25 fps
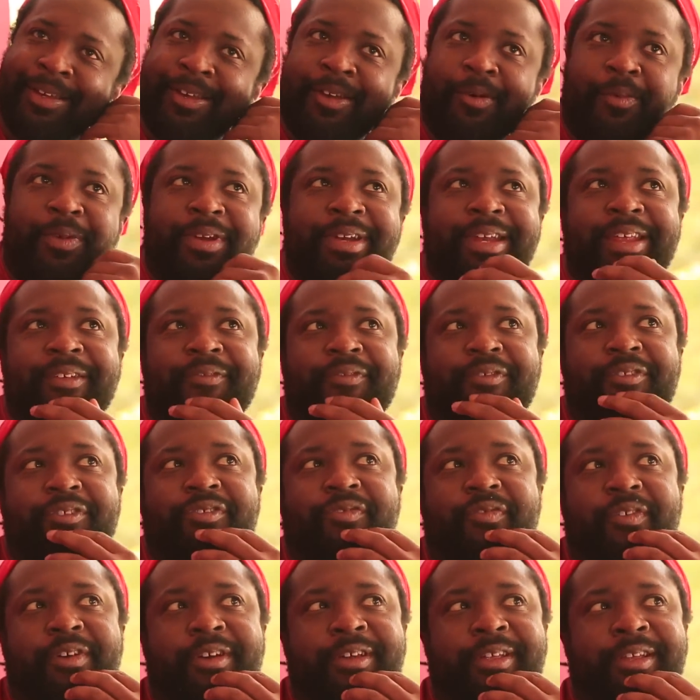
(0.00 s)
When did I
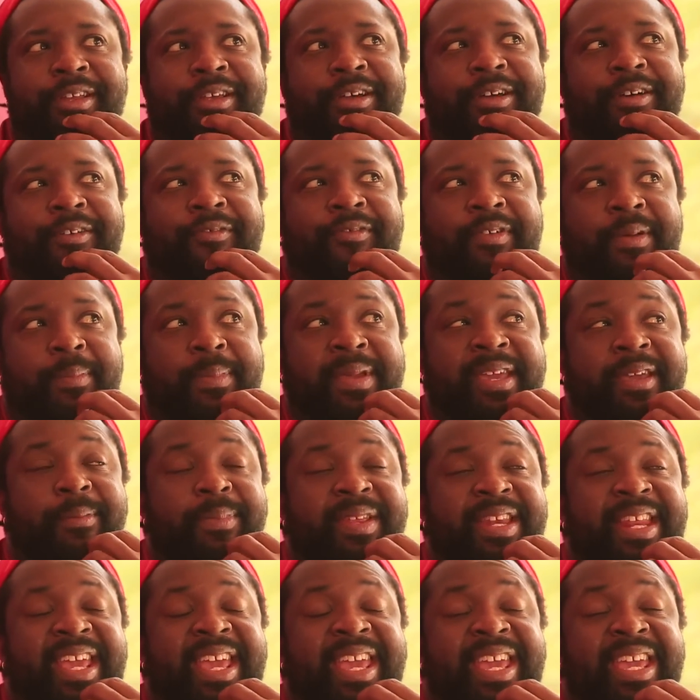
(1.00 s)
first fall in love? I may have
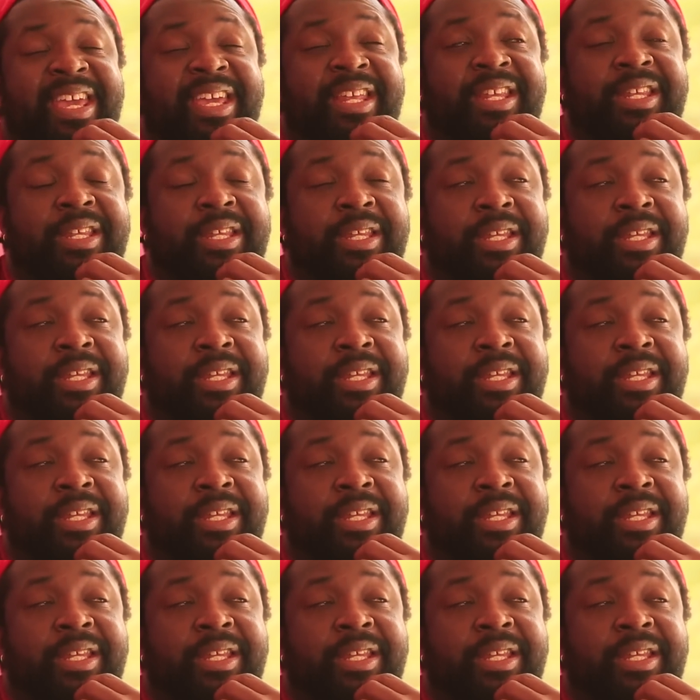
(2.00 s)
been 8.